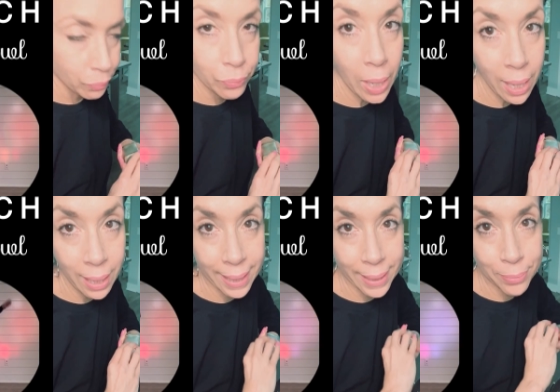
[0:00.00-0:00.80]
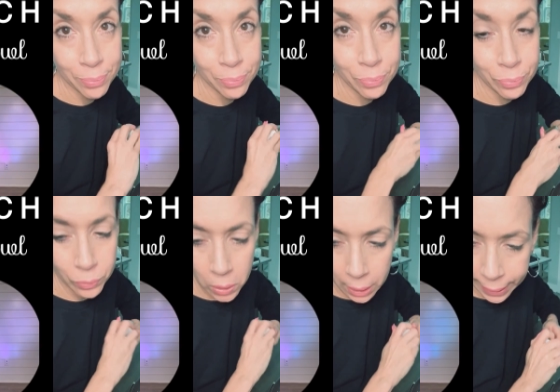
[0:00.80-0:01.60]
I like it.
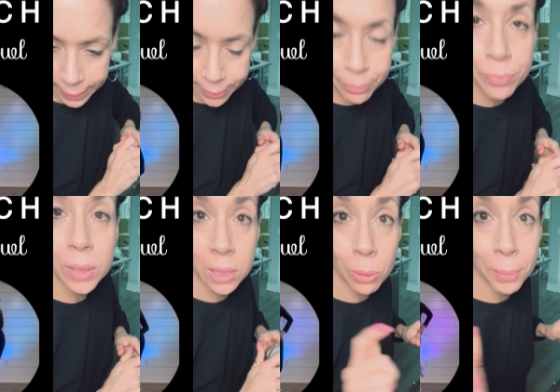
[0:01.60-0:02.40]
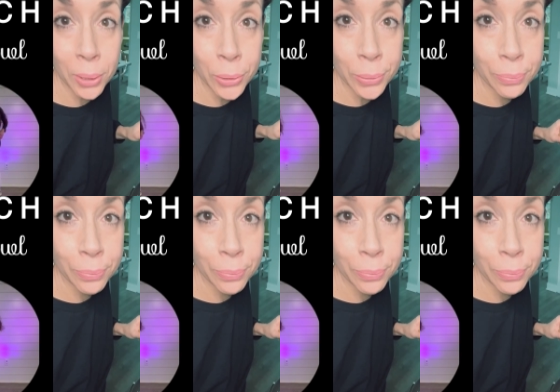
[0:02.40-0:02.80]
I like it. This is going to be good.